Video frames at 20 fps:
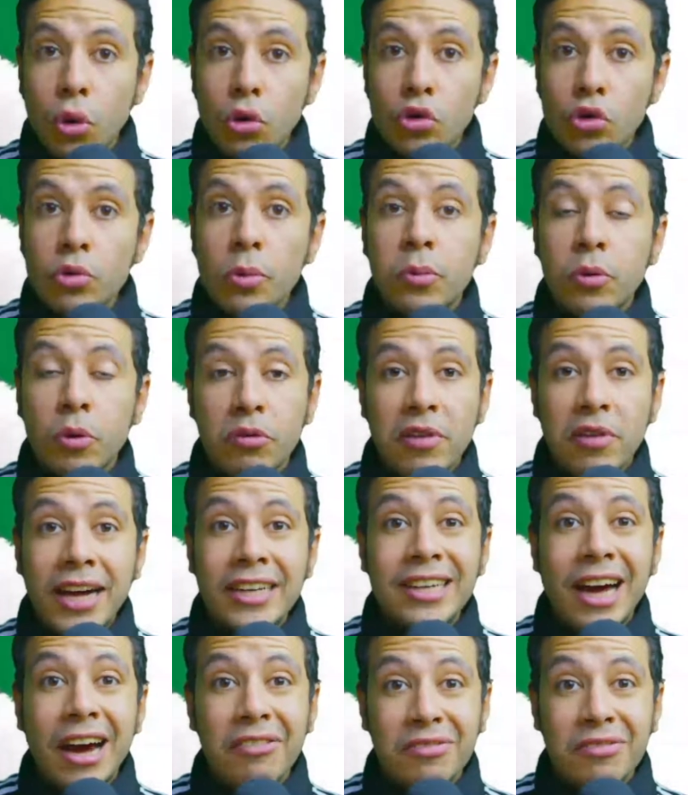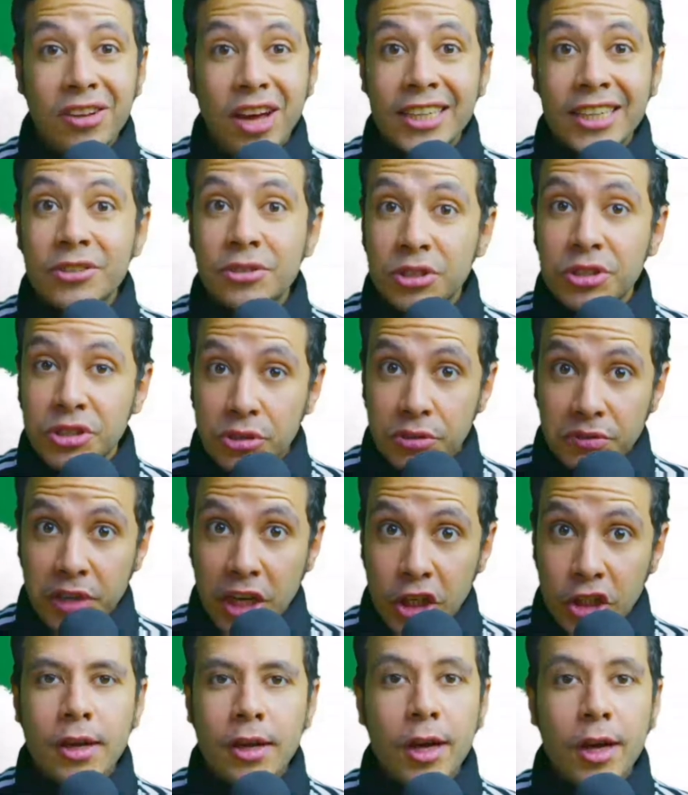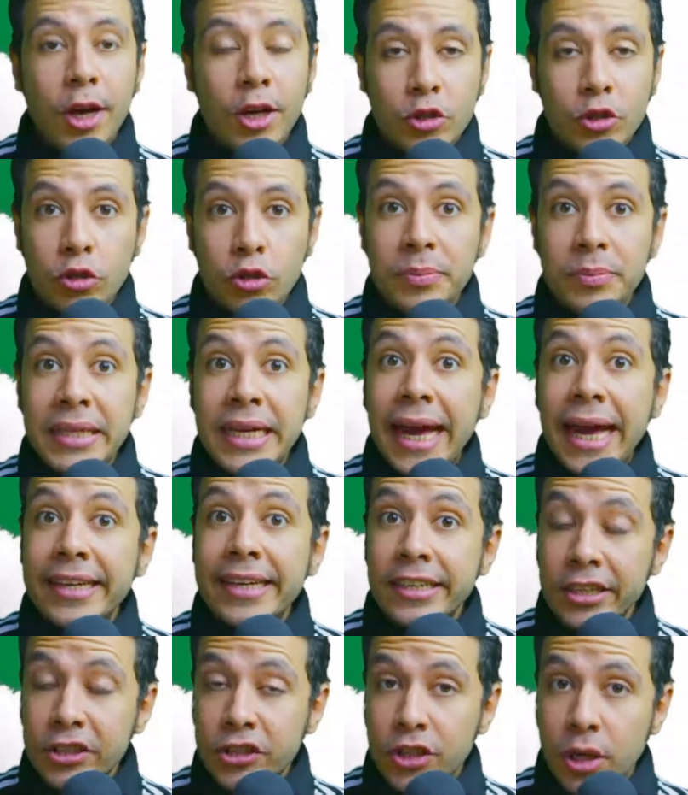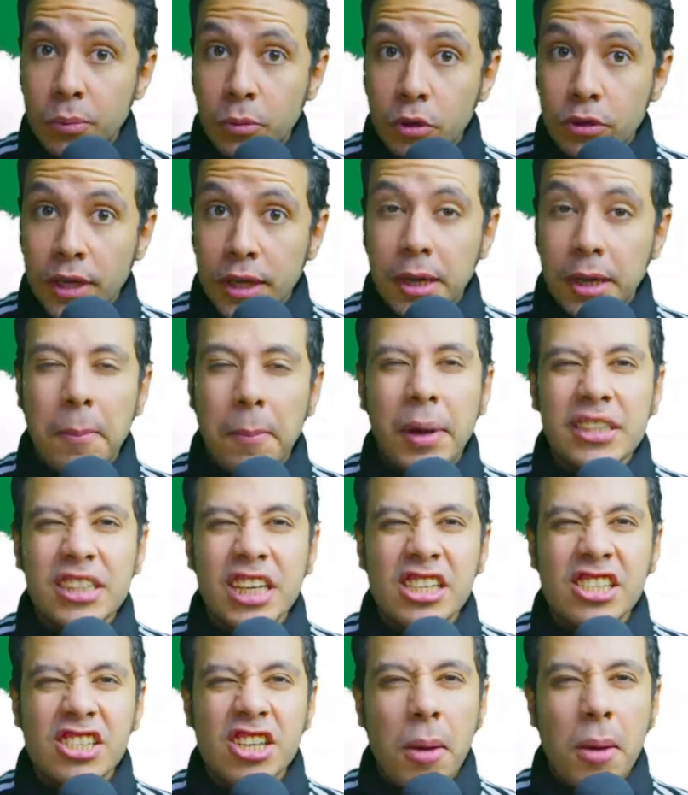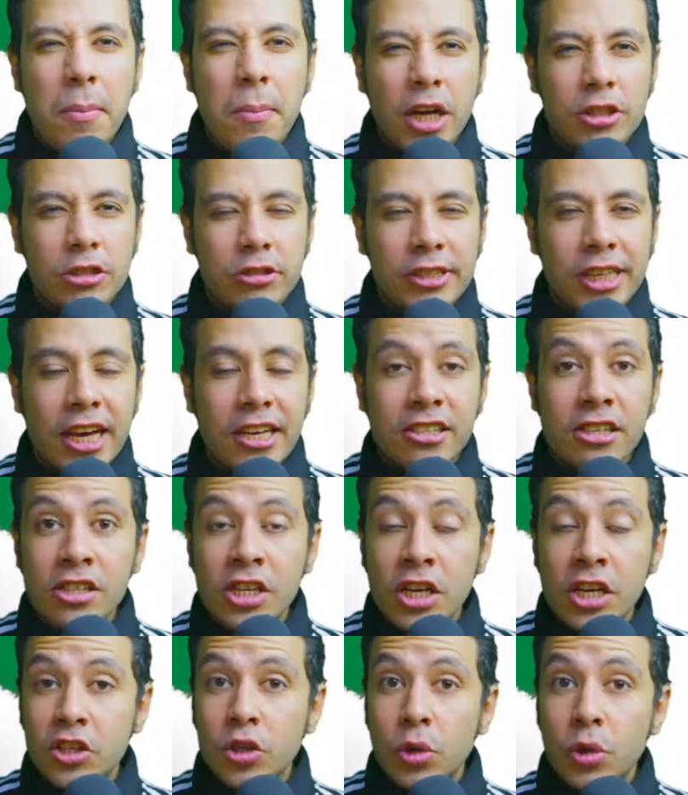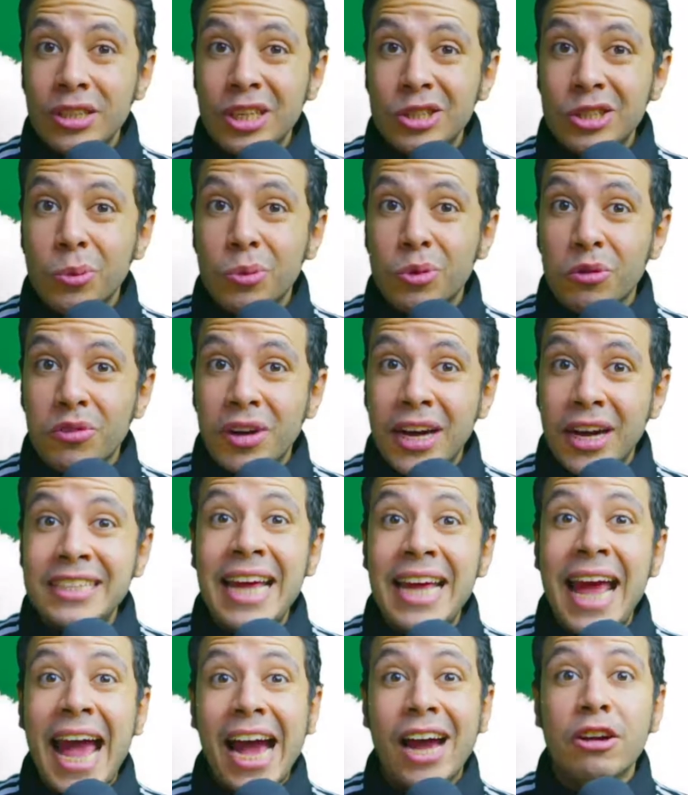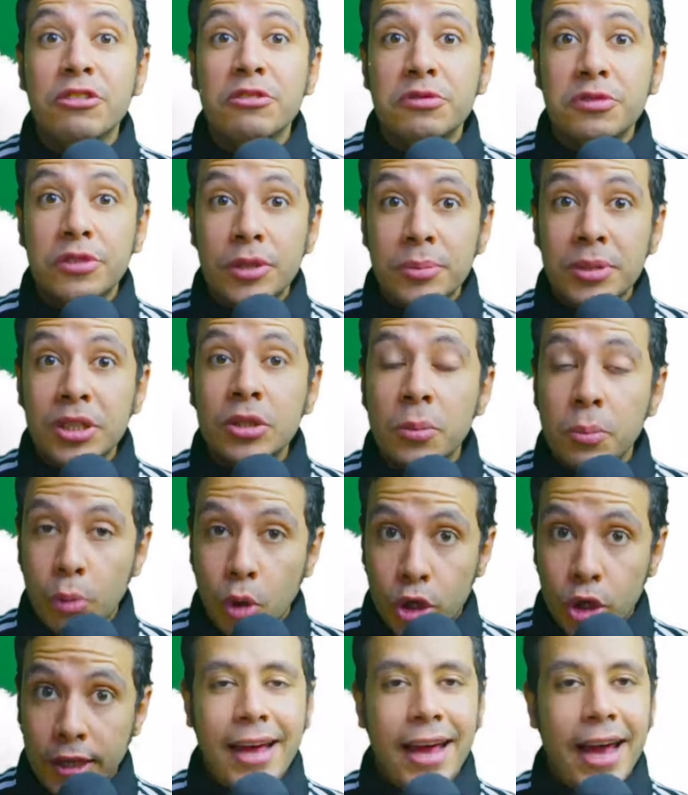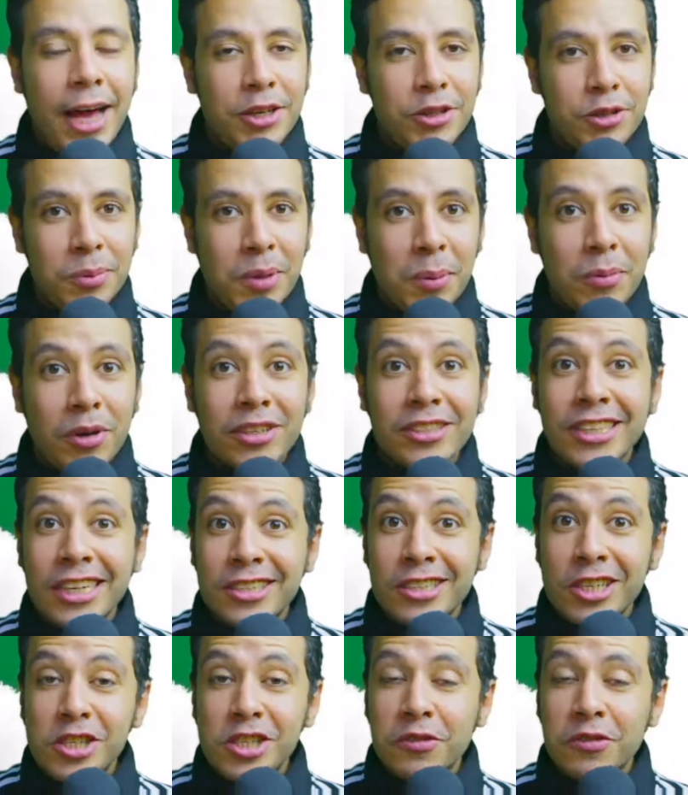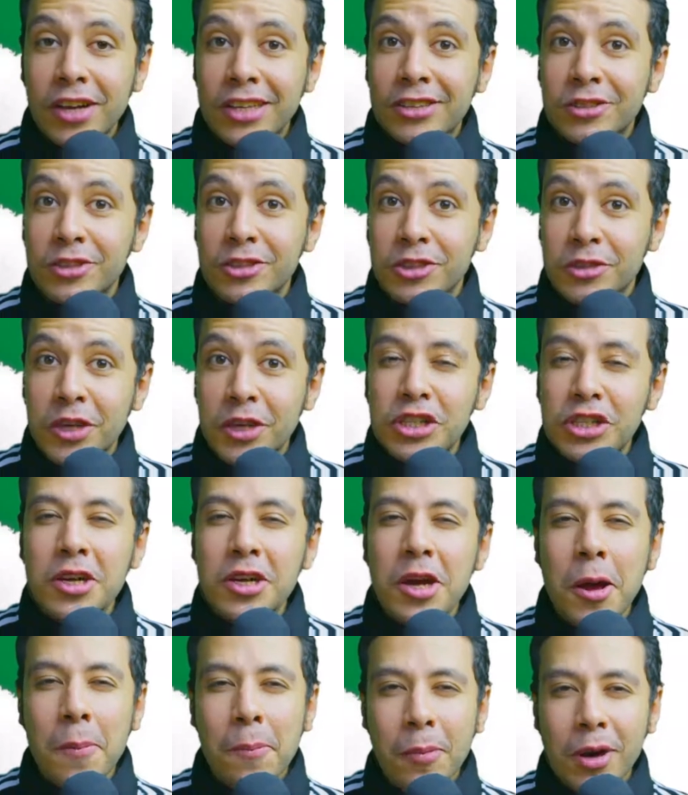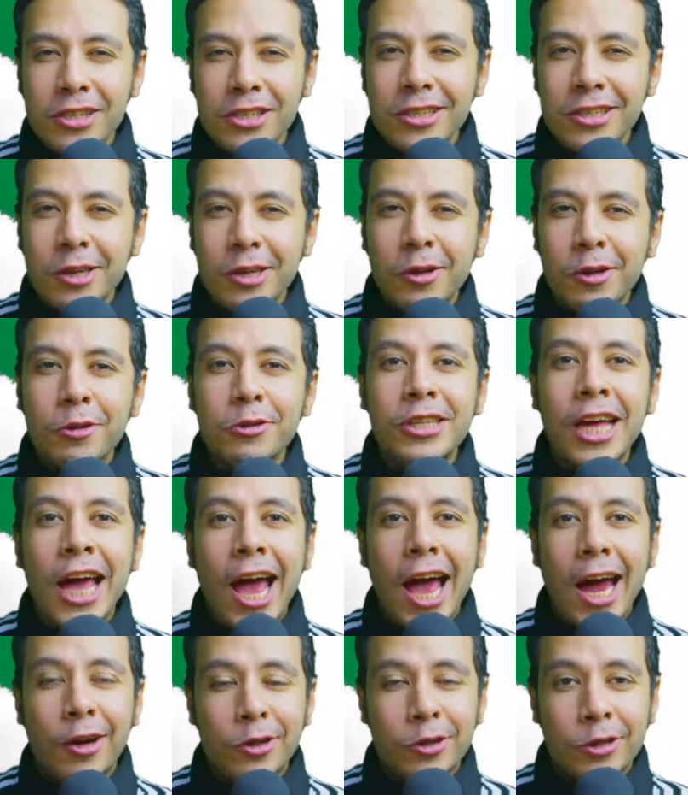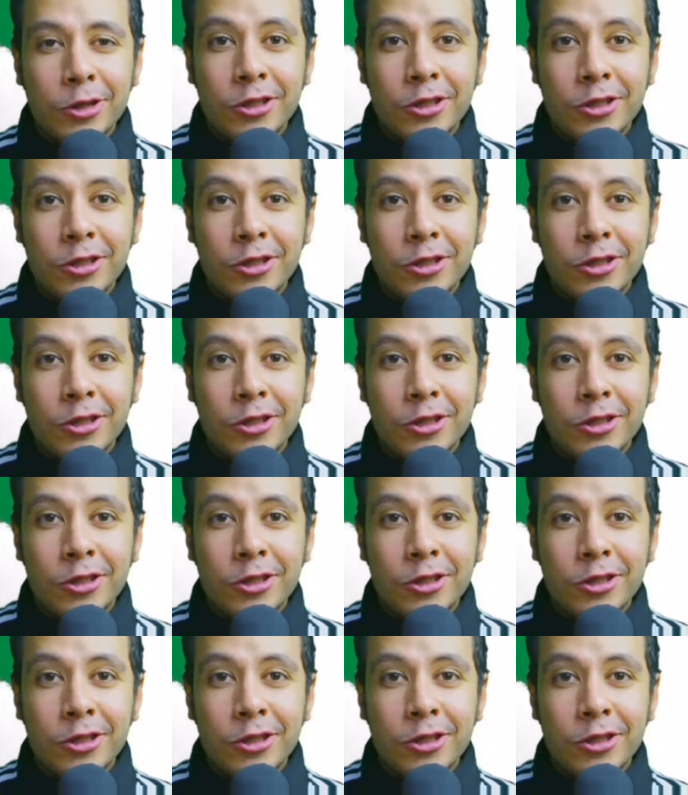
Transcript: provide a flight reservation. It could be an initial booking, but in some minor cases, you will need to provide a confirmed booking. And remember that this flight reservation must include a return